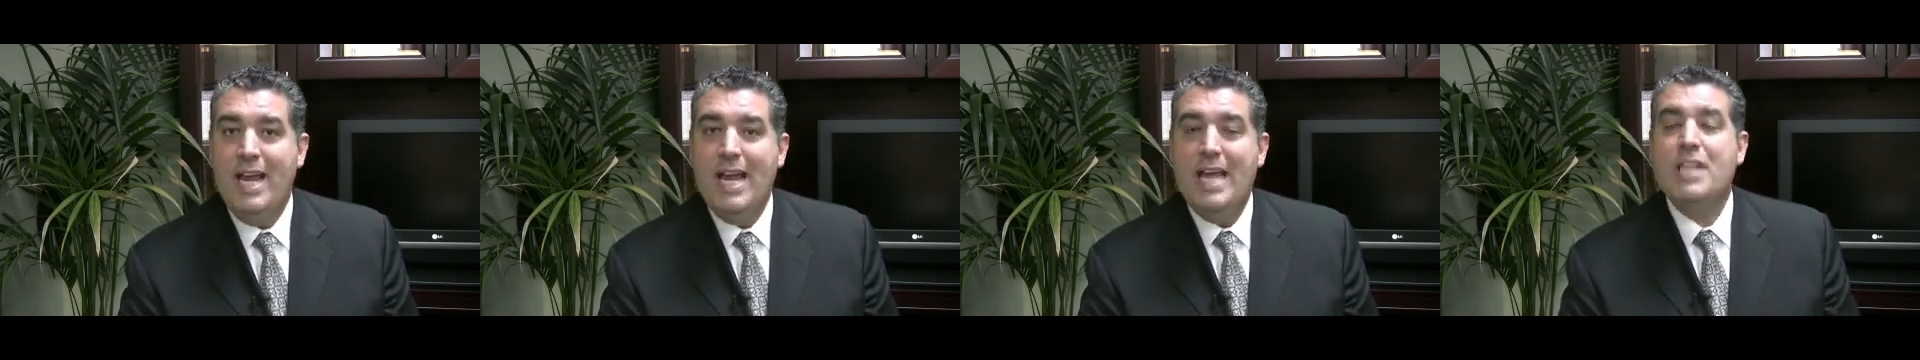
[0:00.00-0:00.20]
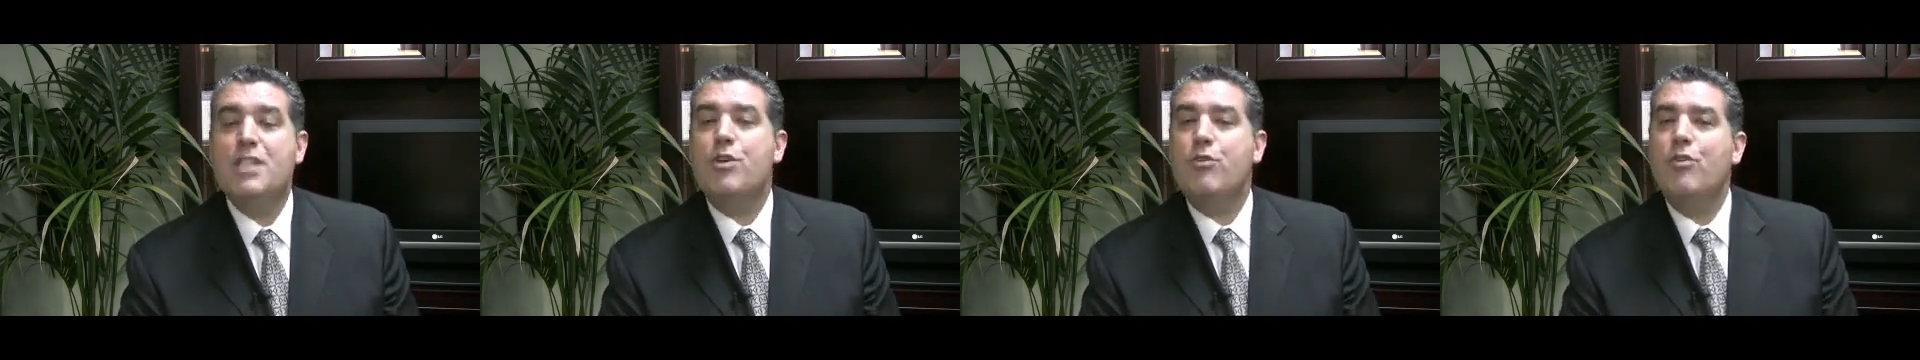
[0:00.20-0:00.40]

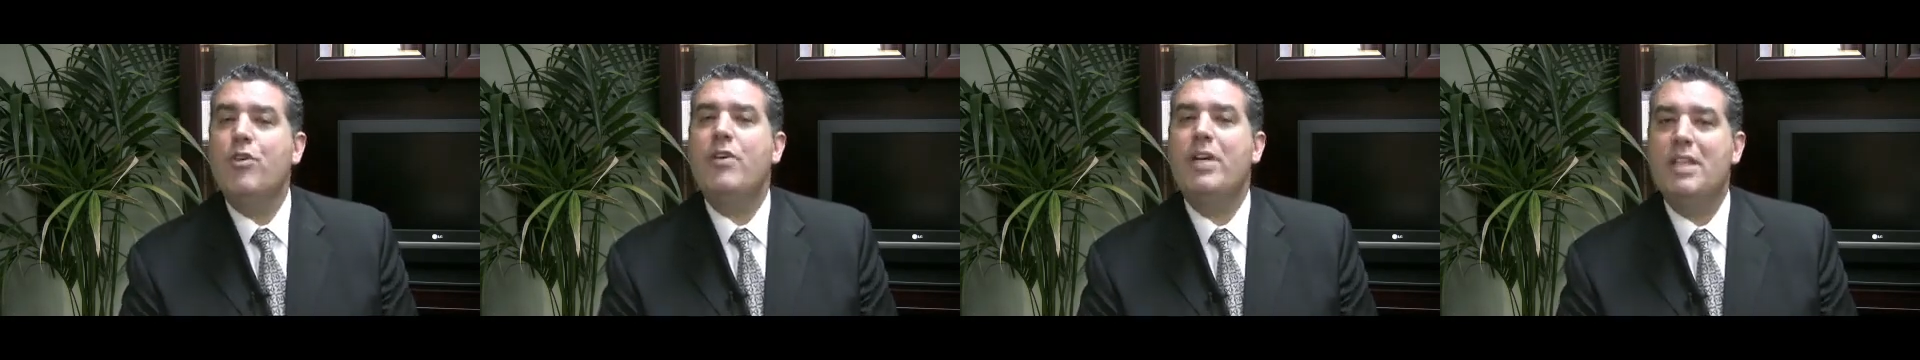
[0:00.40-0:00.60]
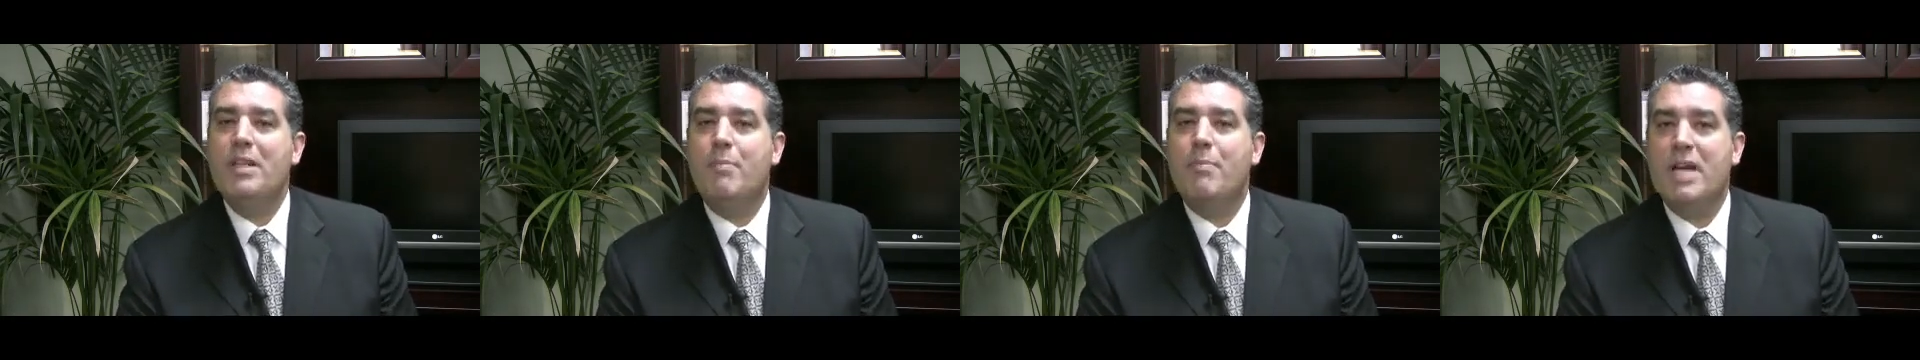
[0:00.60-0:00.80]
Is it
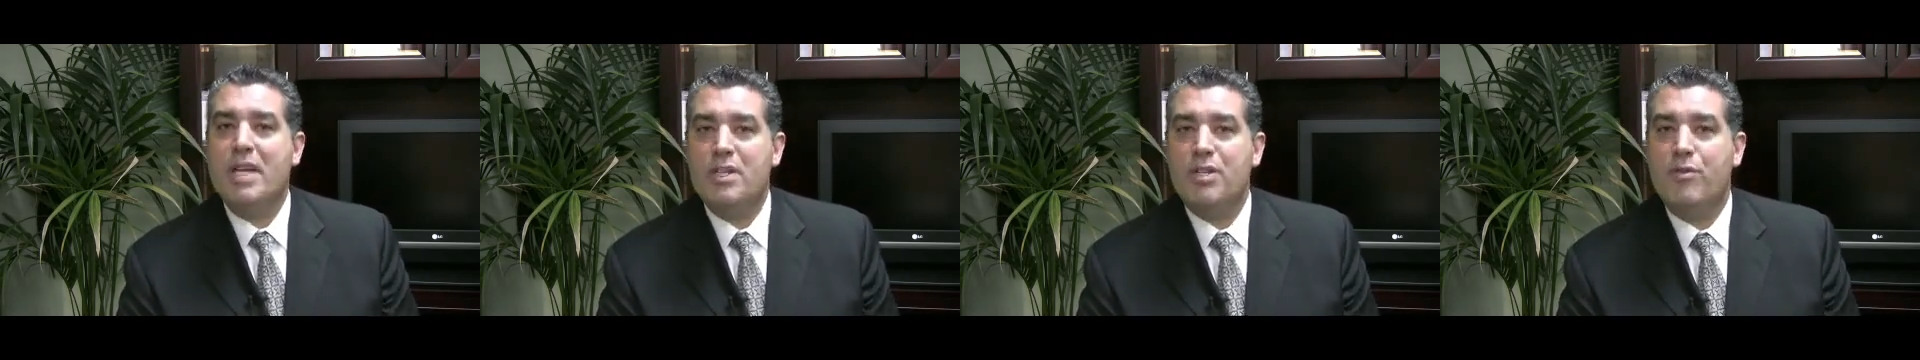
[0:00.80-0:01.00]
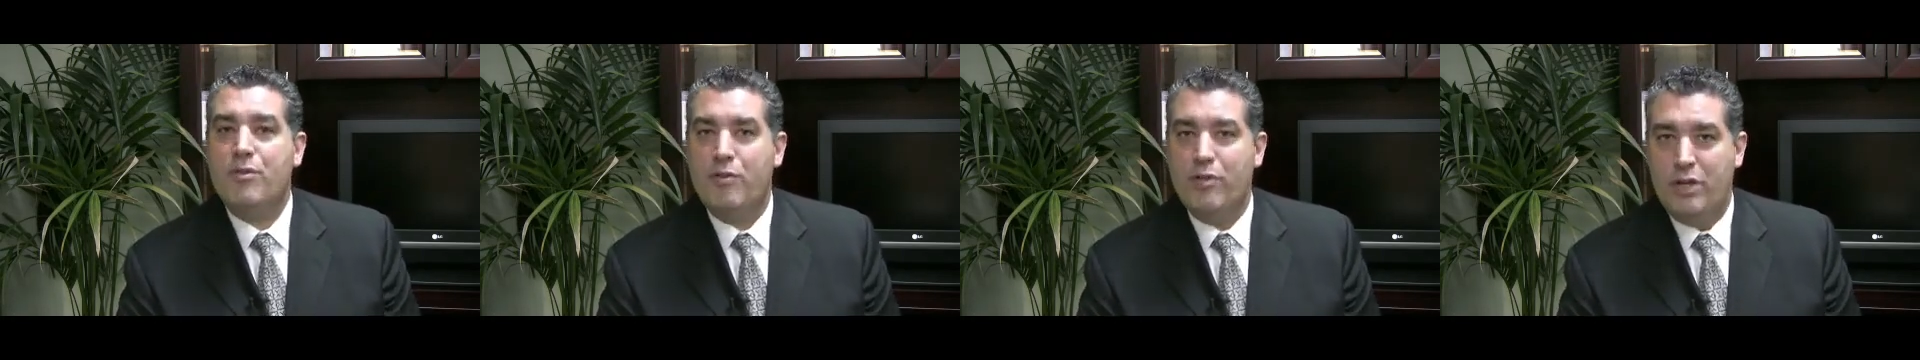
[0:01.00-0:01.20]
really the
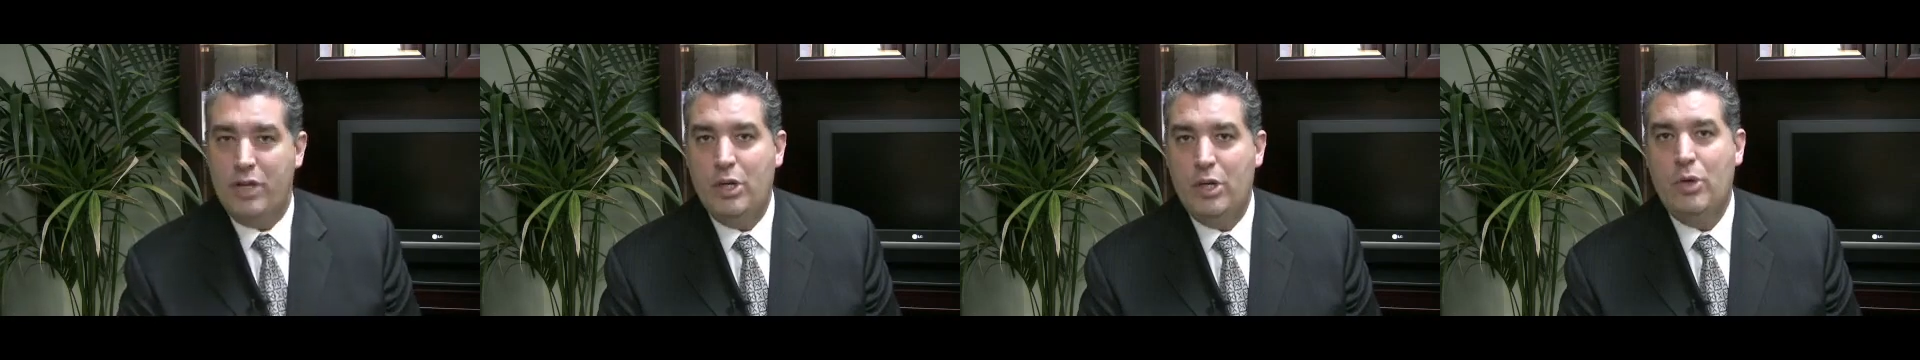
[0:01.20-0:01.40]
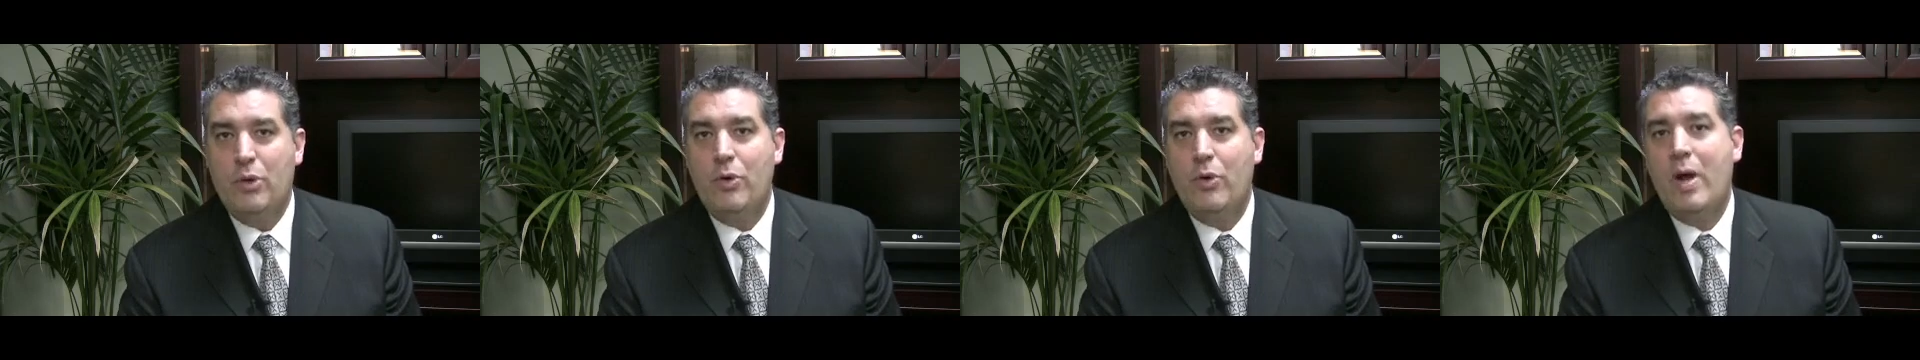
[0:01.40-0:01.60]
best for
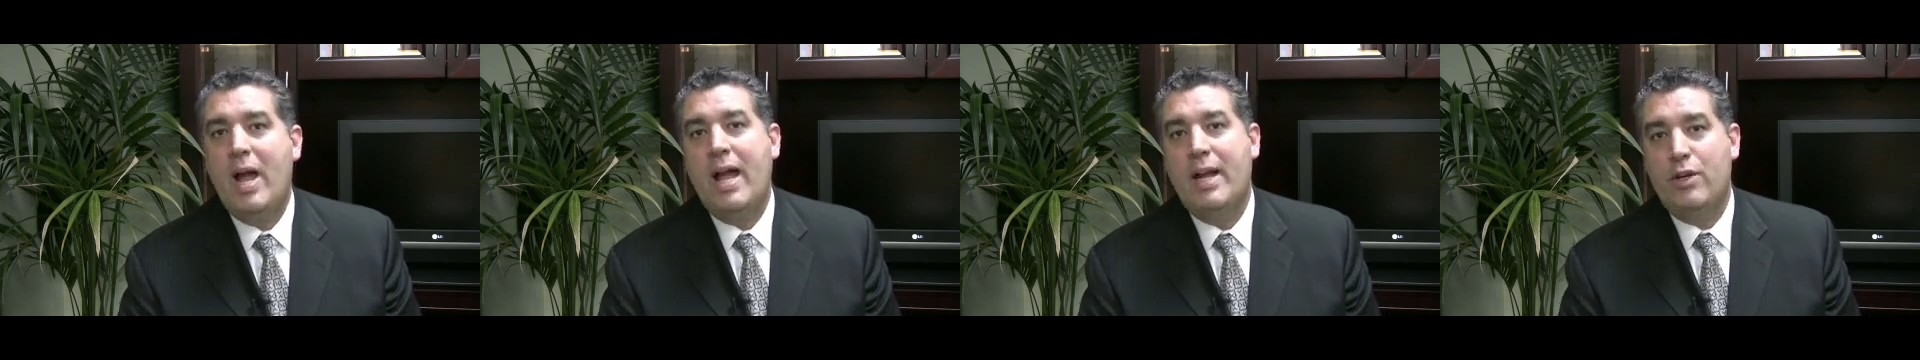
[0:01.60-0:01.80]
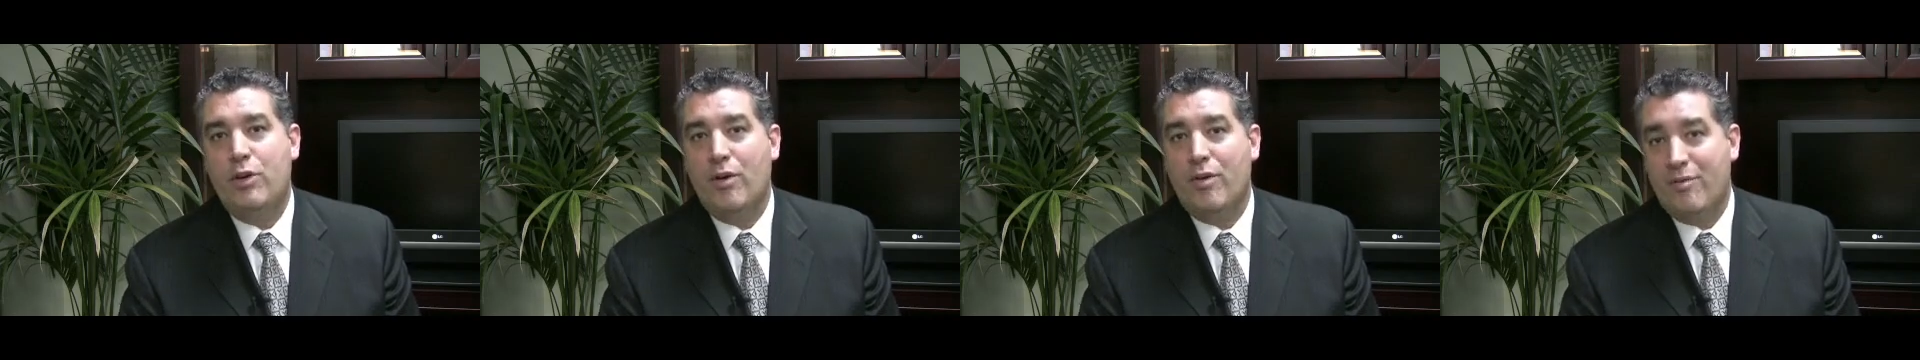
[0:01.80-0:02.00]
you
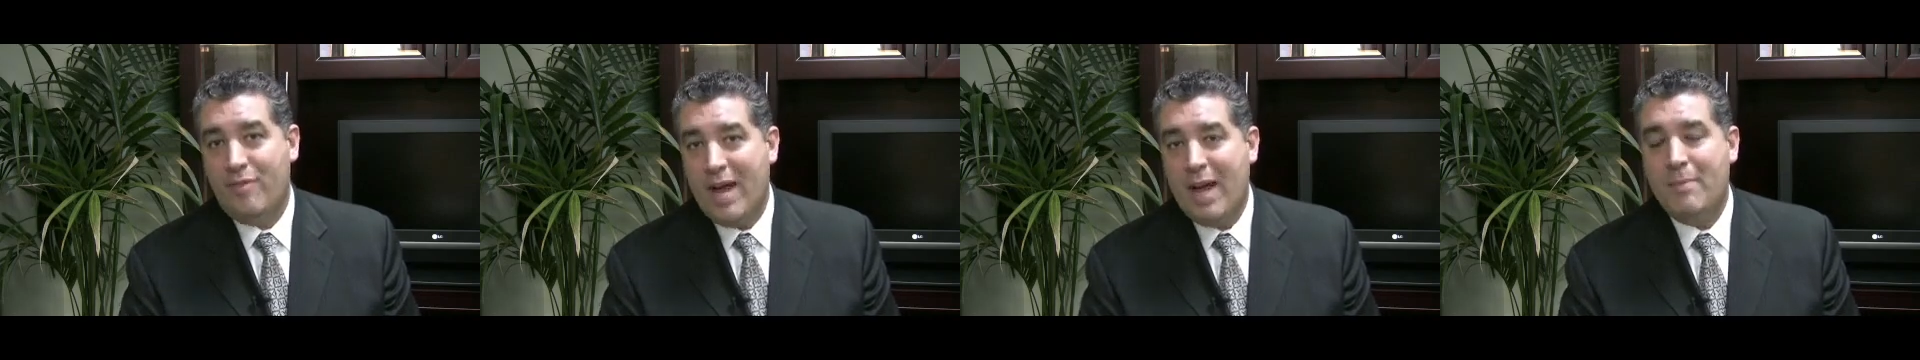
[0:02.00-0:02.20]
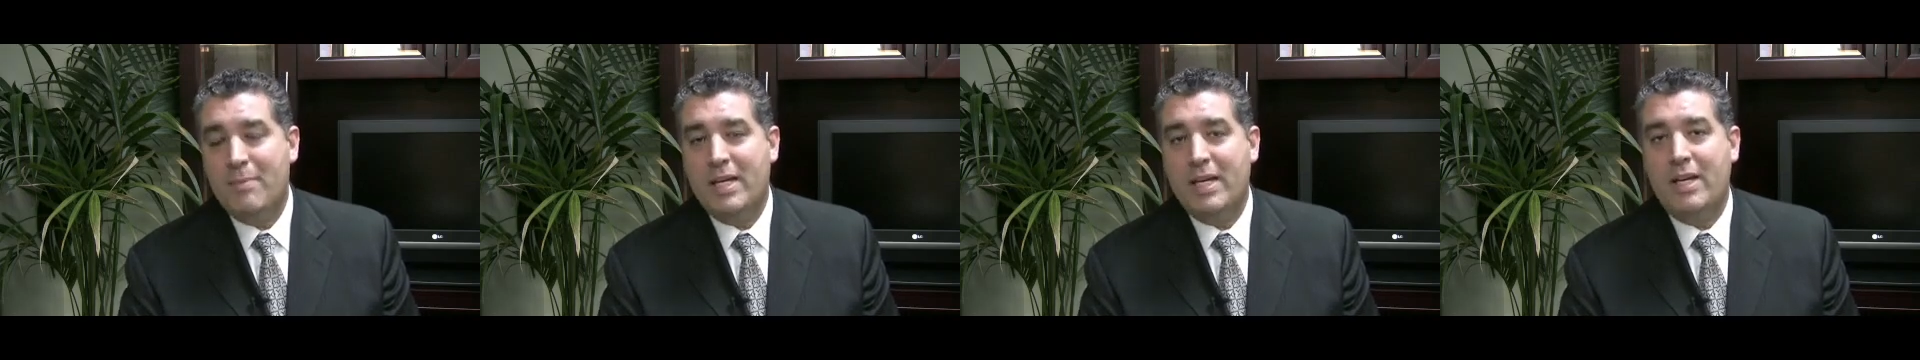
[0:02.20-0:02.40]
and your
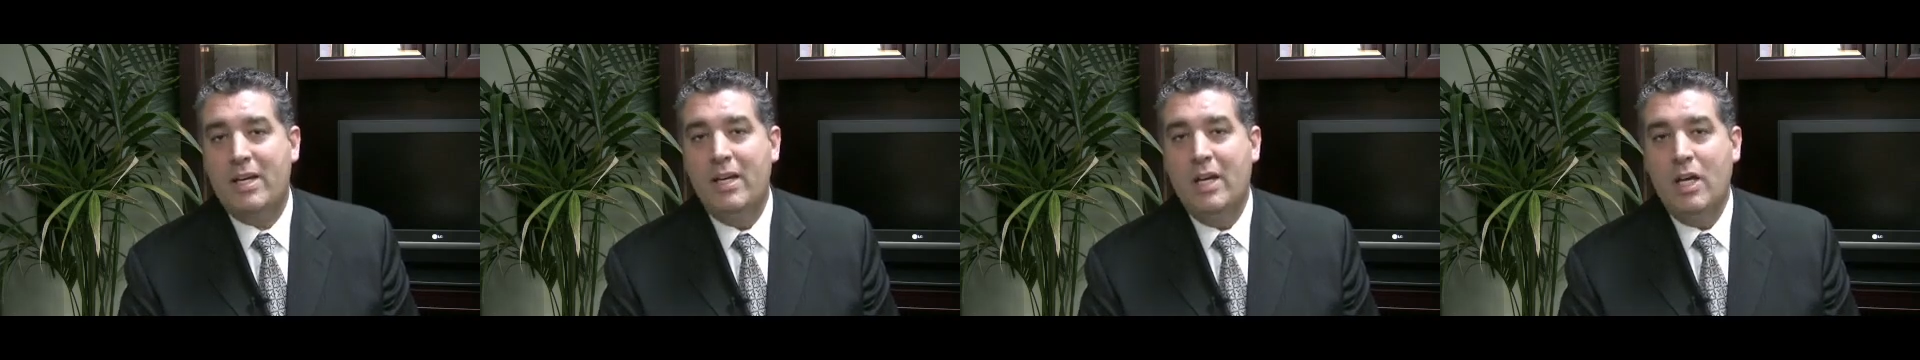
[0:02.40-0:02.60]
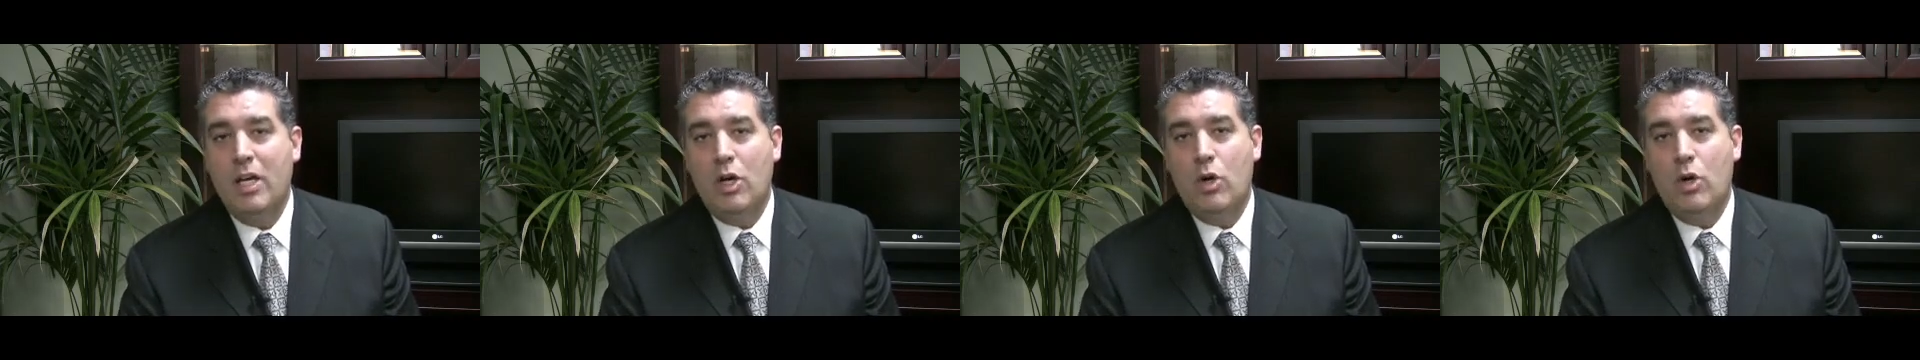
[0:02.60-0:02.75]
family